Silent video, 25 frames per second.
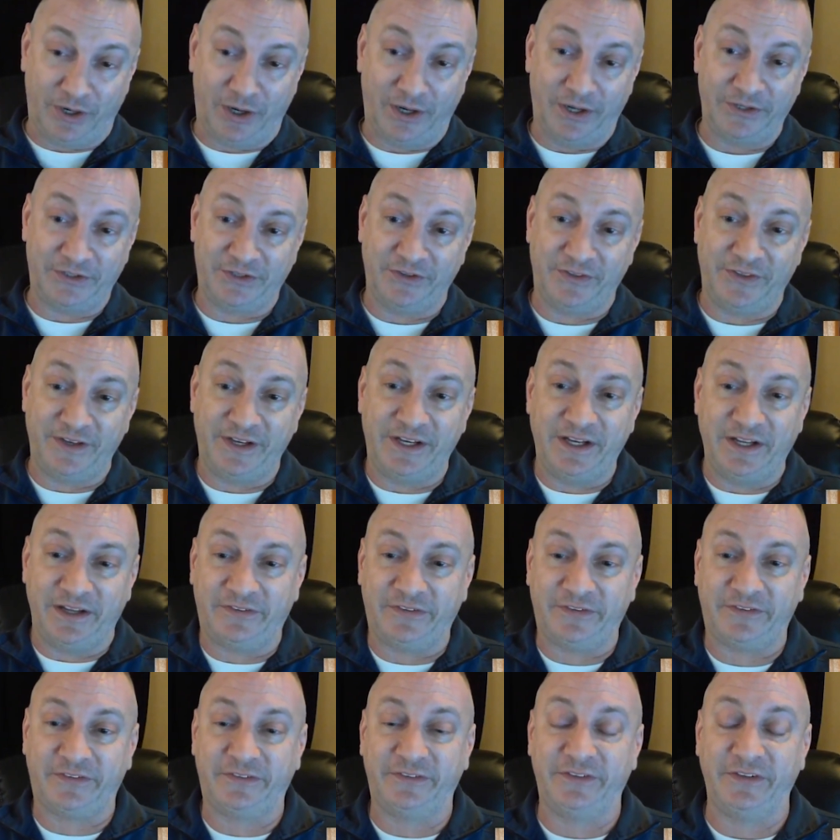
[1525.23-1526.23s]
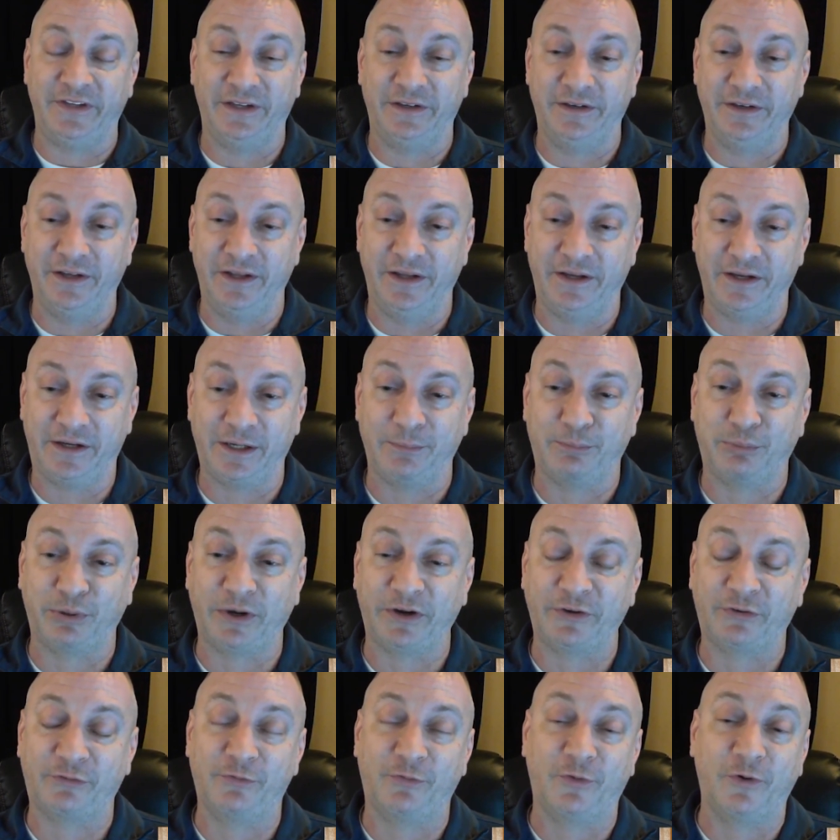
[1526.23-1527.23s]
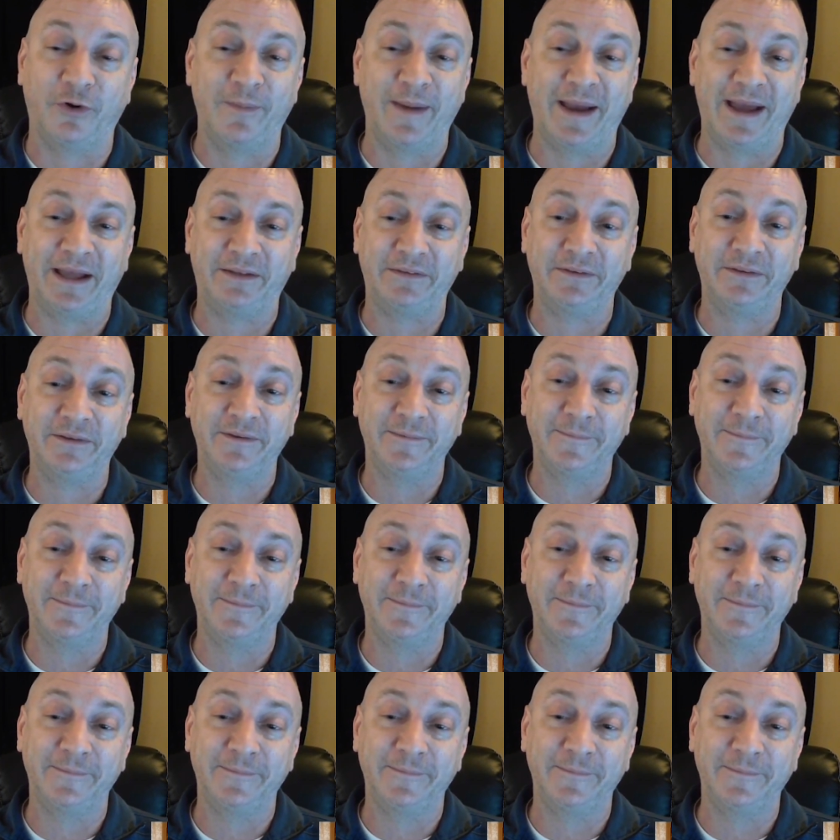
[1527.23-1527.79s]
onto the discs in the compressed format.